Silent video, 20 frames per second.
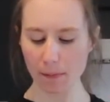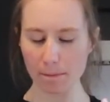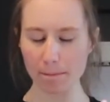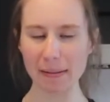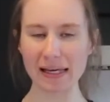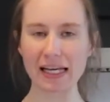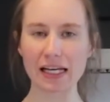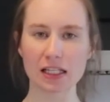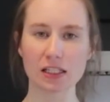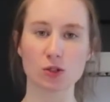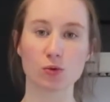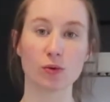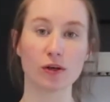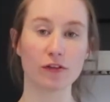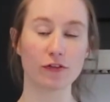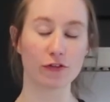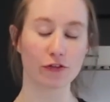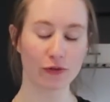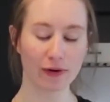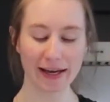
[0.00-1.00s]
because we
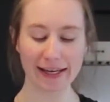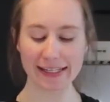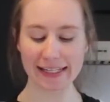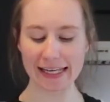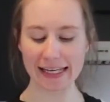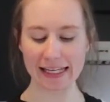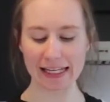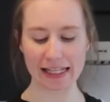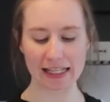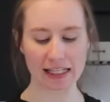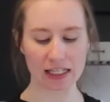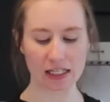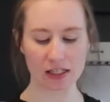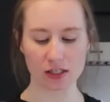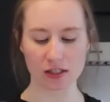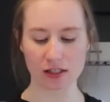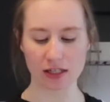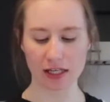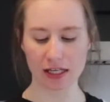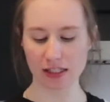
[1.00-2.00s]
fried it, and then
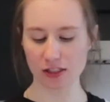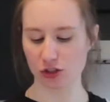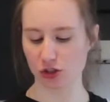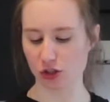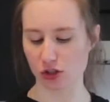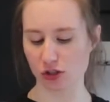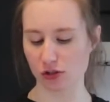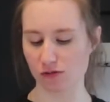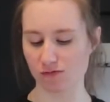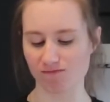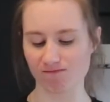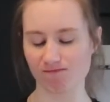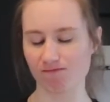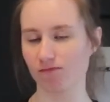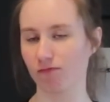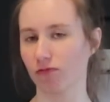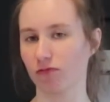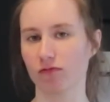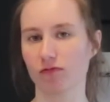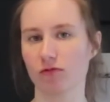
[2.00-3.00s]
it's just
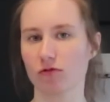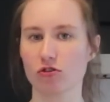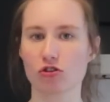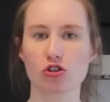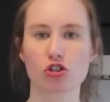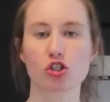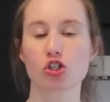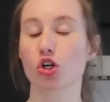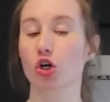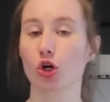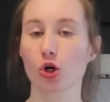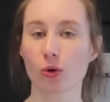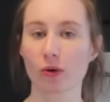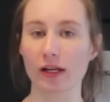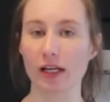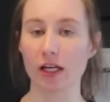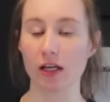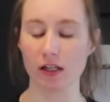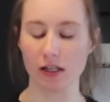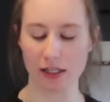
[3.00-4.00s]
sugary
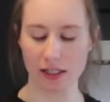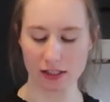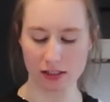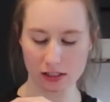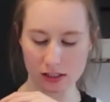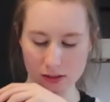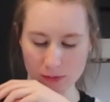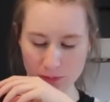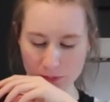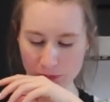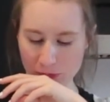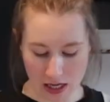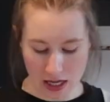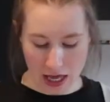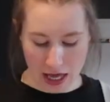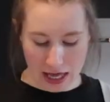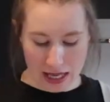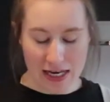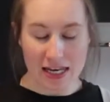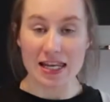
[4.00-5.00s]
goodness.
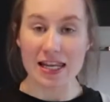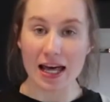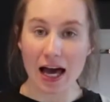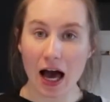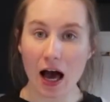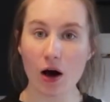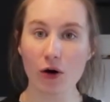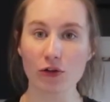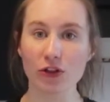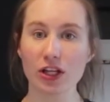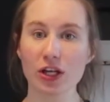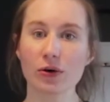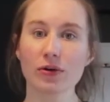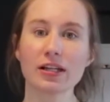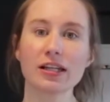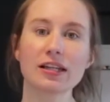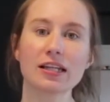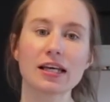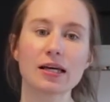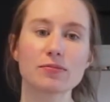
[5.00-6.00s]
Now, the
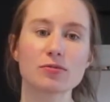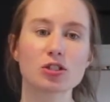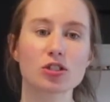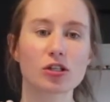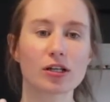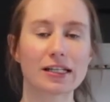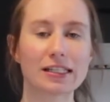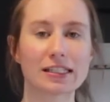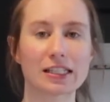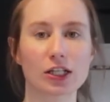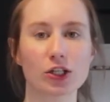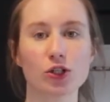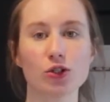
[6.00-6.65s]
only thing I'm just gonna tell